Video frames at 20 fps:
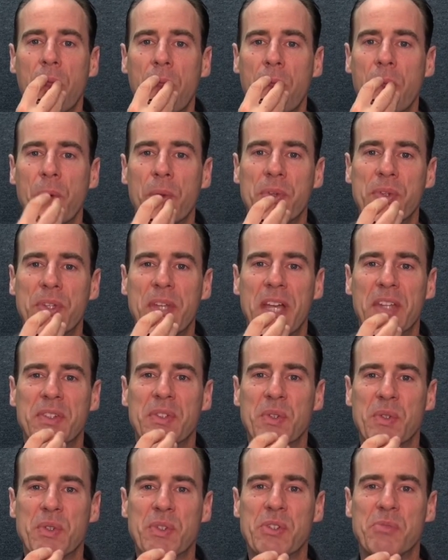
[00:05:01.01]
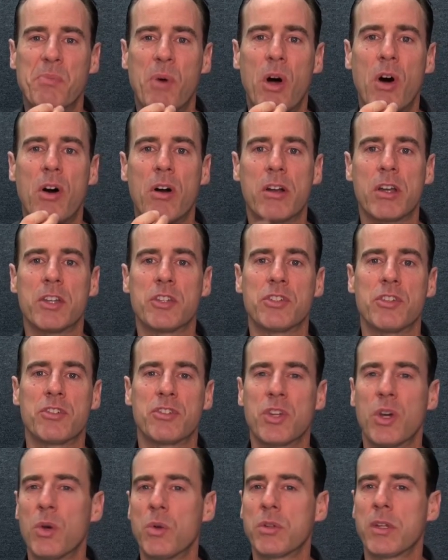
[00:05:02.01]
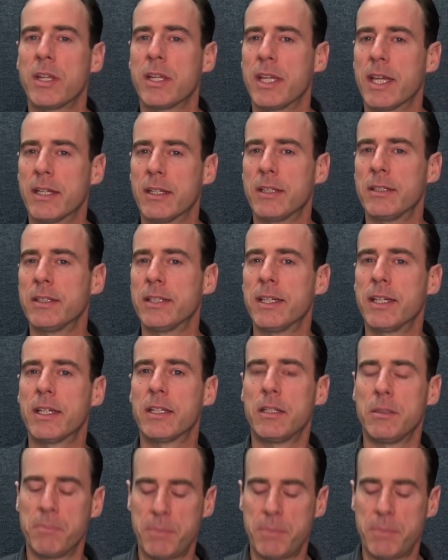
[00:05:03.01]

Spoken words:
though it's not so small, because your tone can get a little